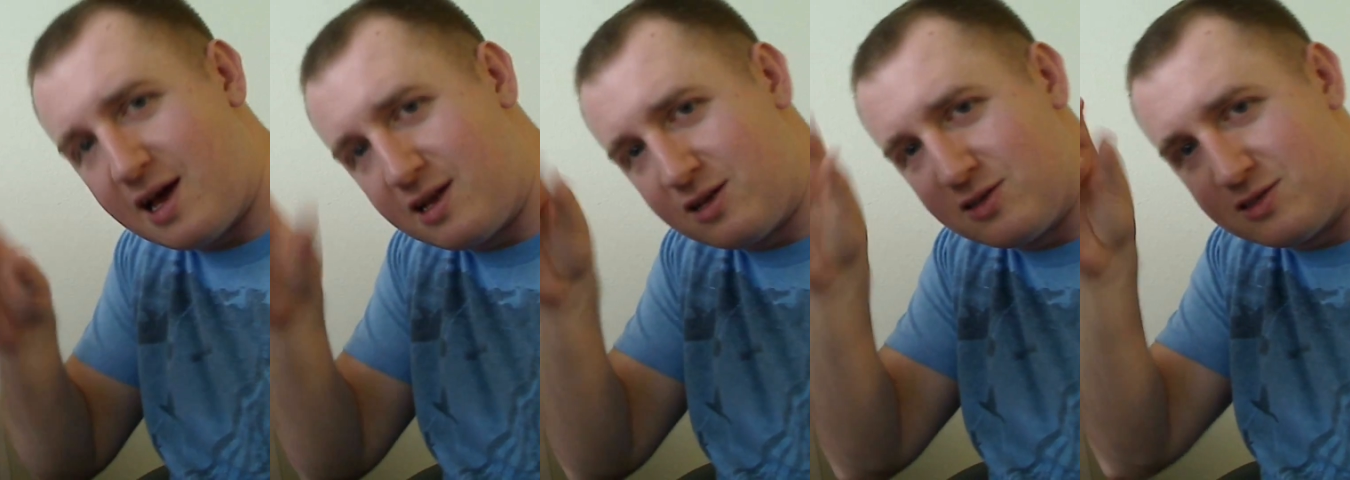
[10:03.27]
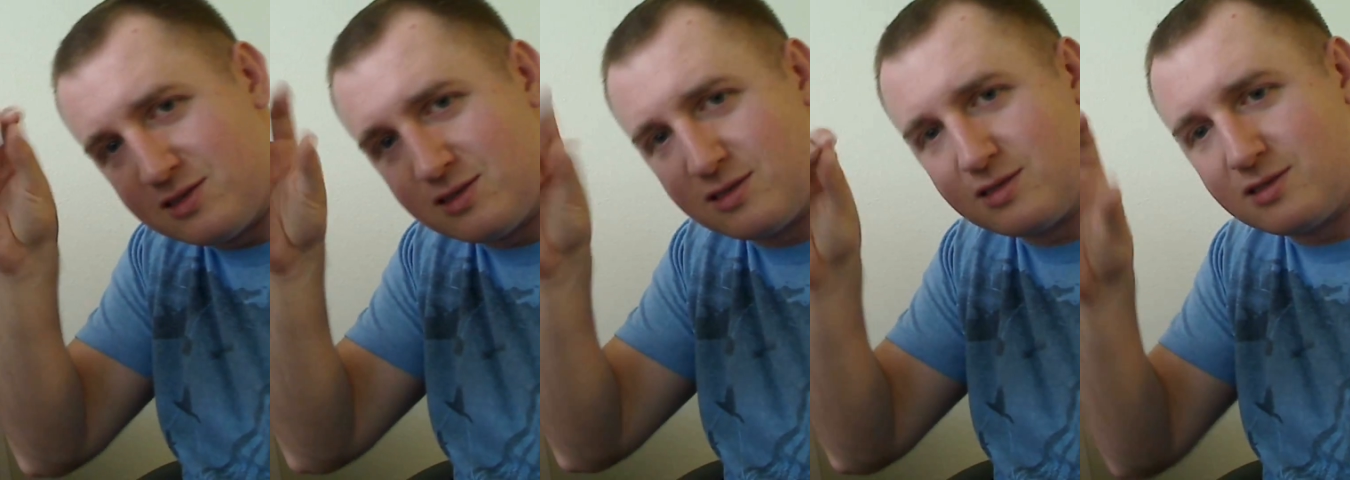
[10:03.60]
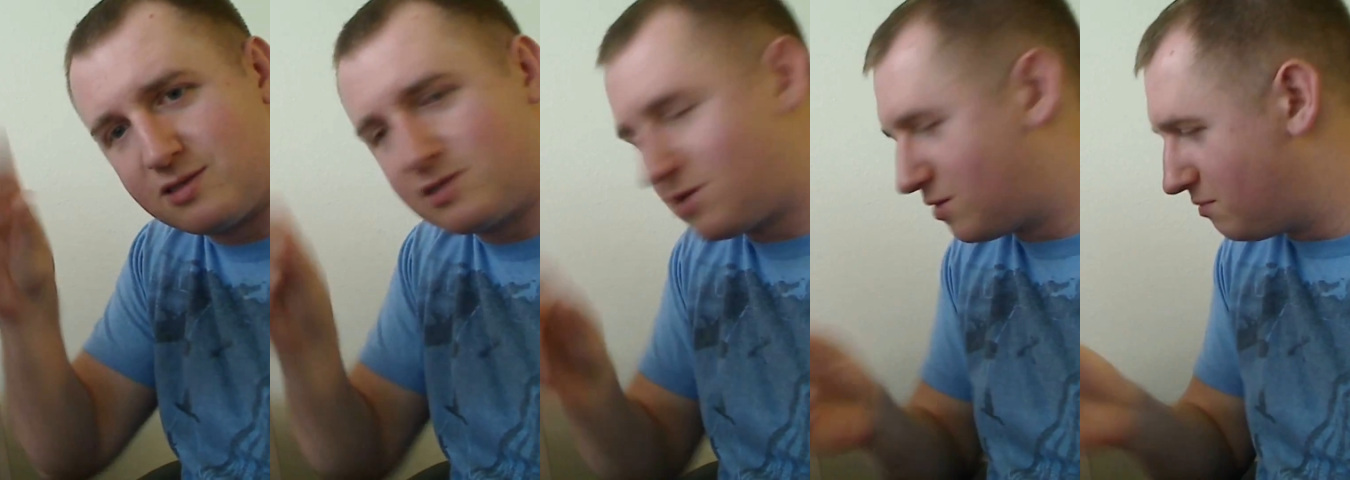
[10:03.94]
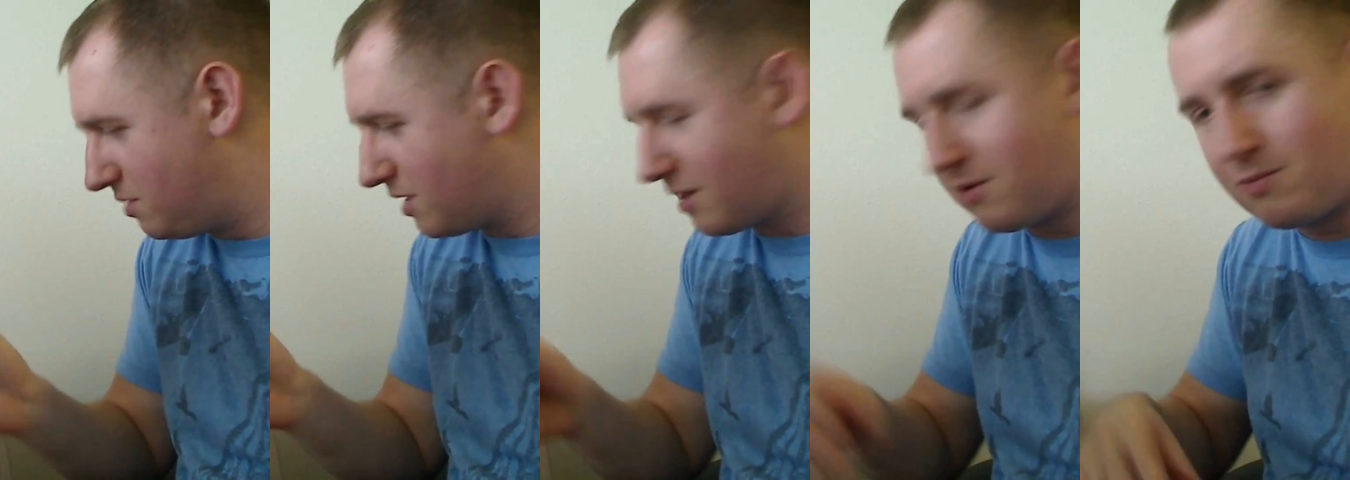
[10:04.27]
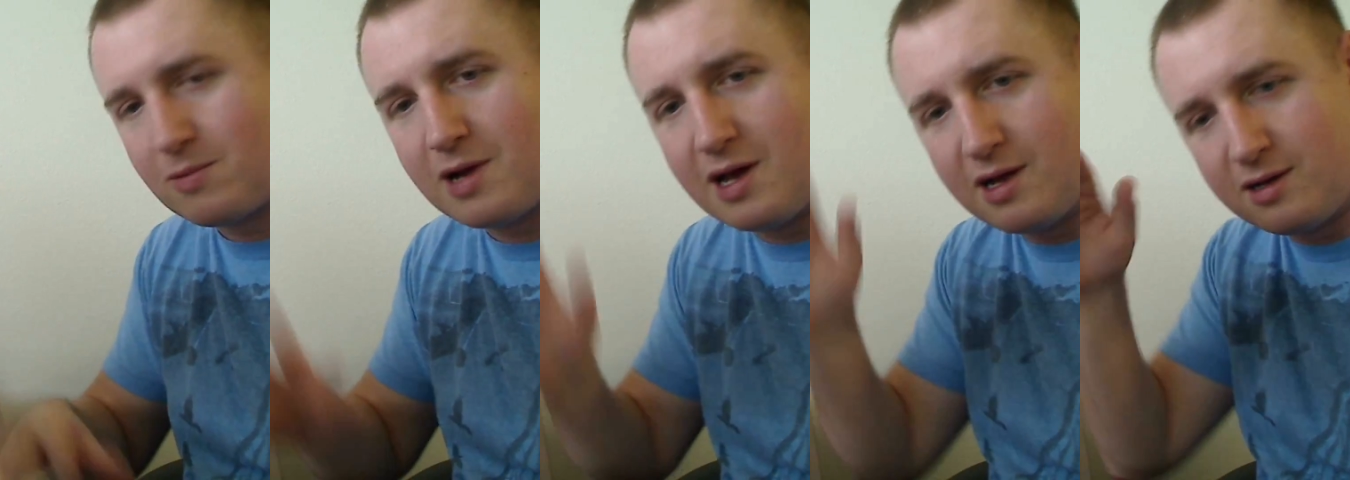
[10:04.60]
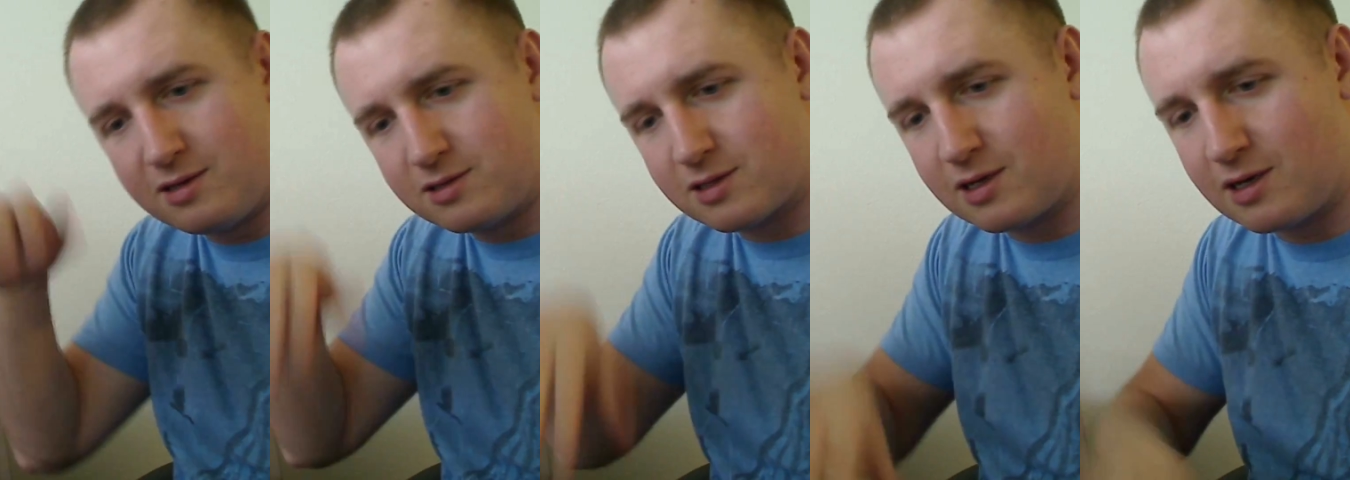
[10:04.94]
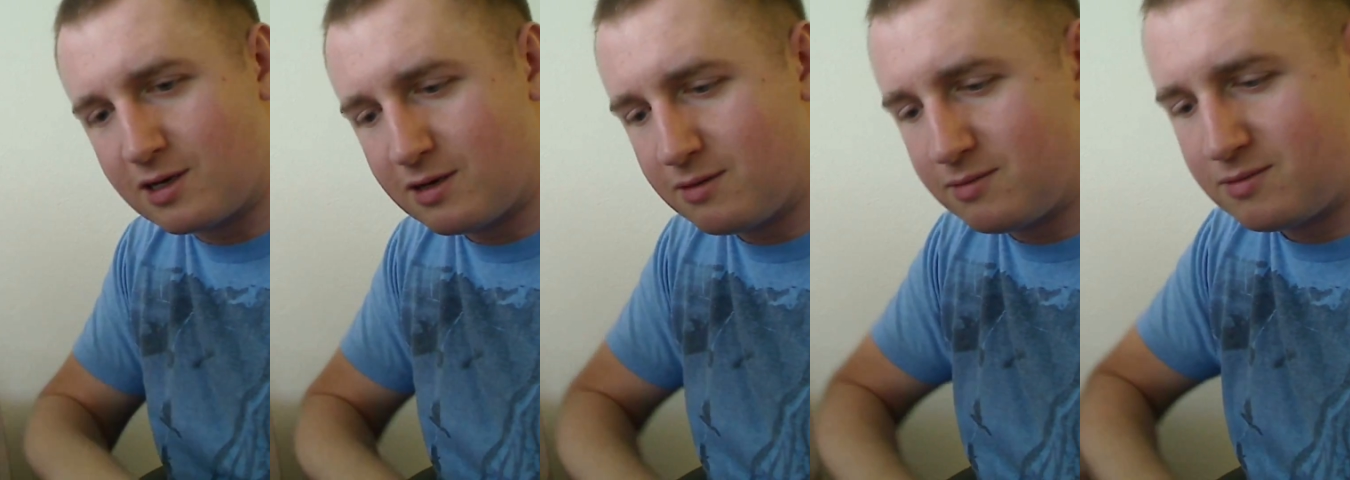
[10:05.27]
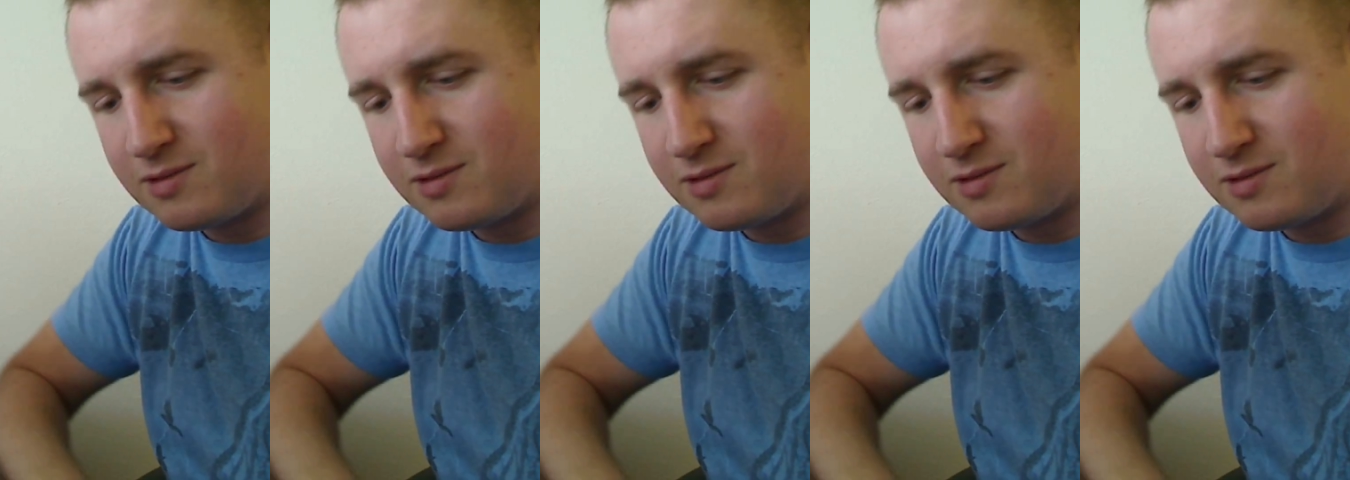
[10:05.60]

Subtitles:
and it'll start blinking red and it's gonna